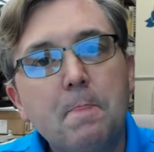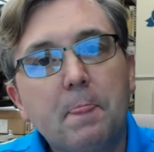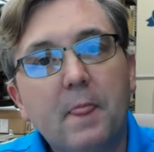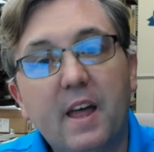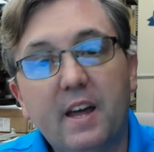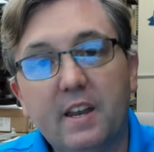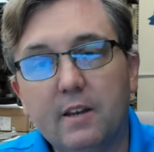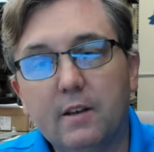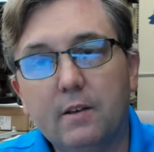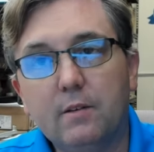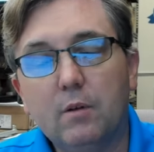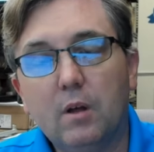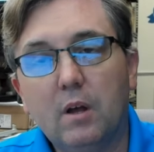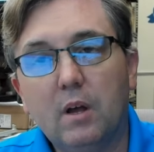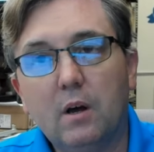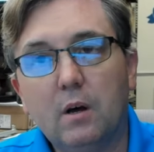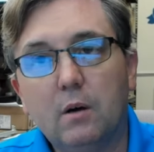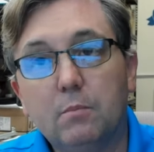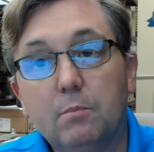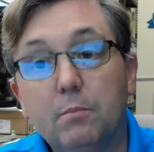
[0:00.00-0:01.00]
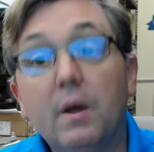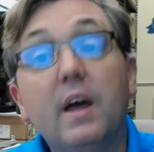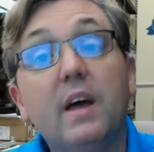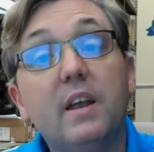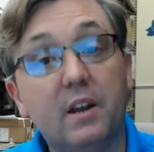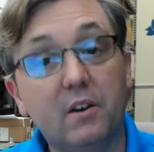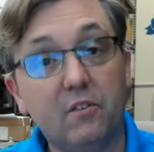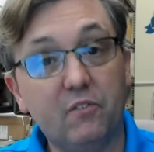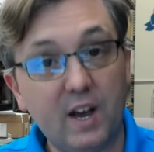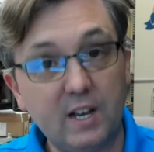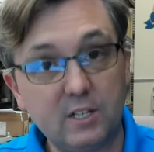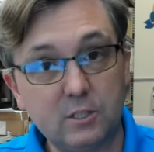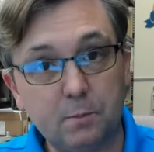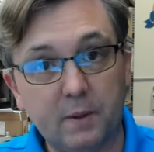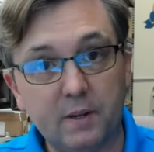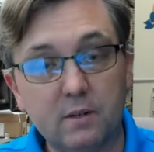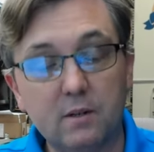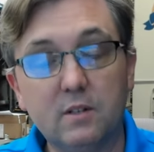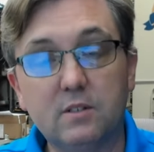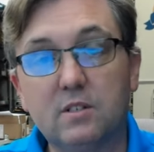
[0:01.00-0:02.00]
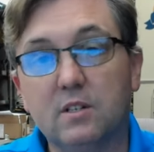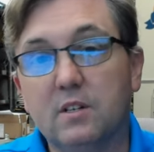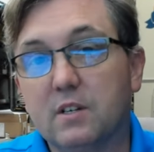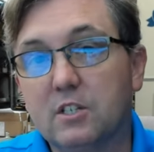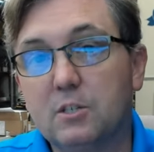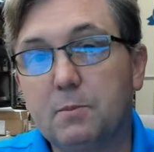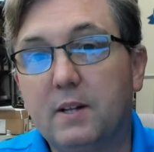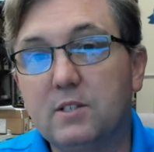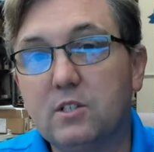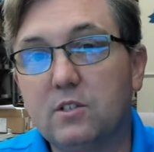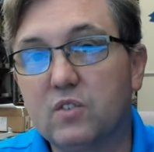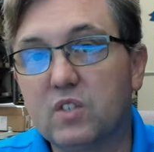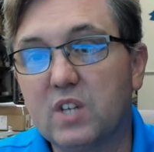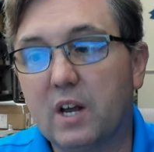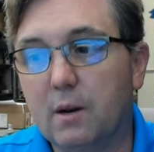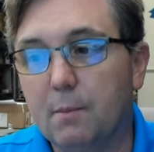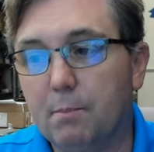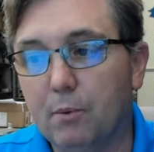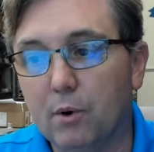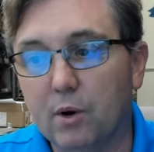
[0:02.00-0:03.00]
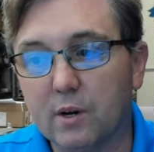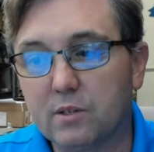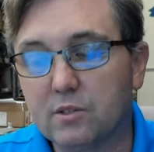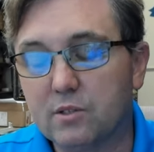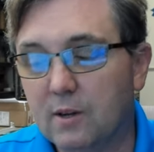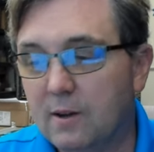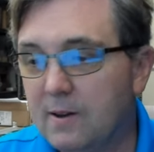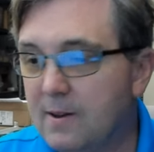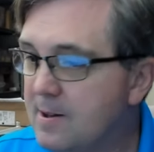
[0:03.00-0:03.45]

an uh, an investment. It's an expensive set of books.